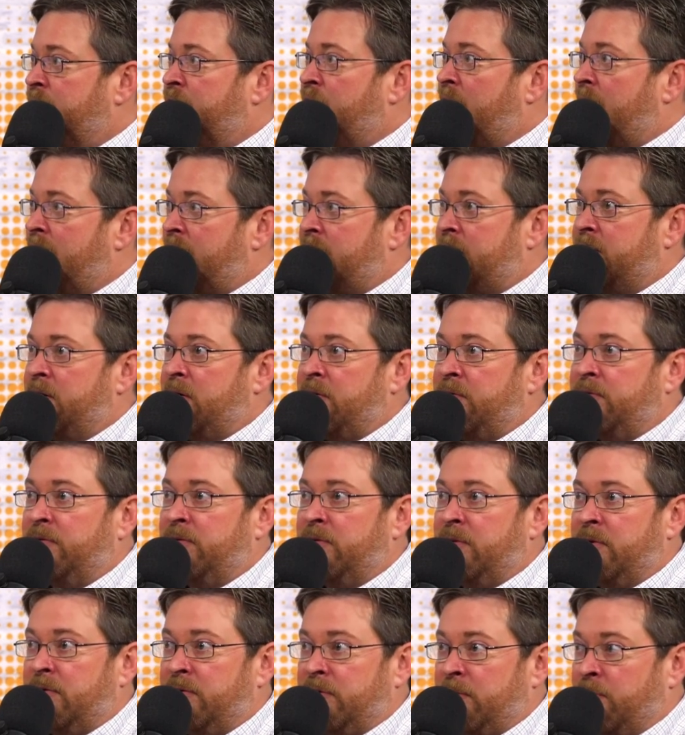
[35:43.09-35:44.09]
is try to do
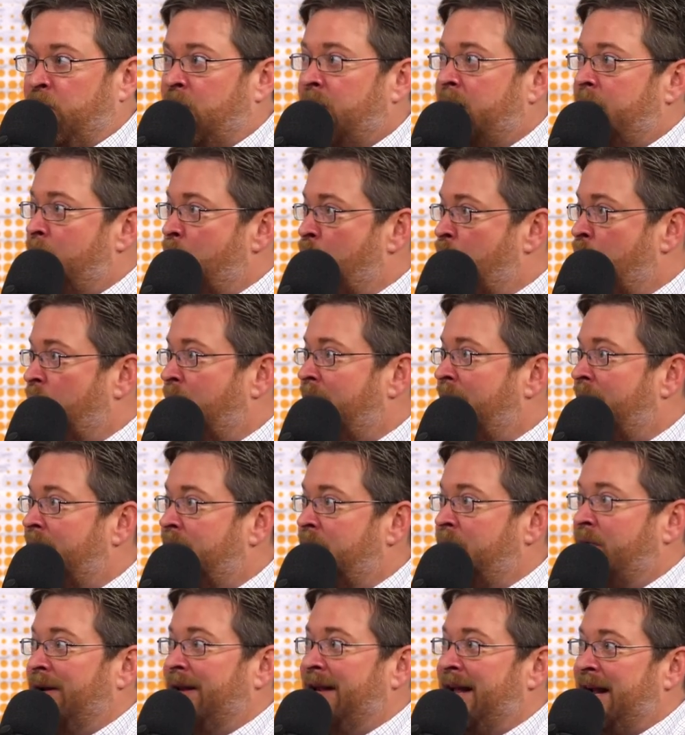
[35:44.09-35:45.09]
some brick and mortar
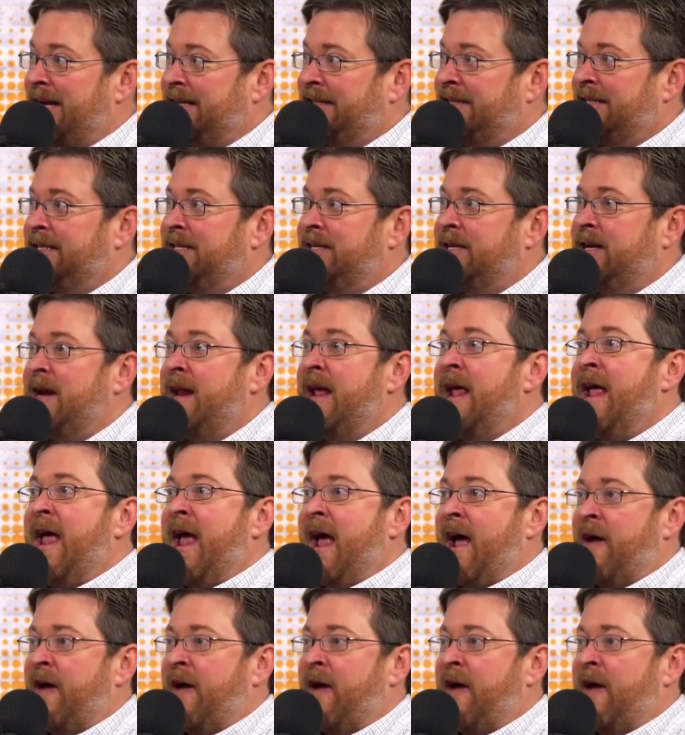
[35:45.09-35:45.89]
out here in Lexington,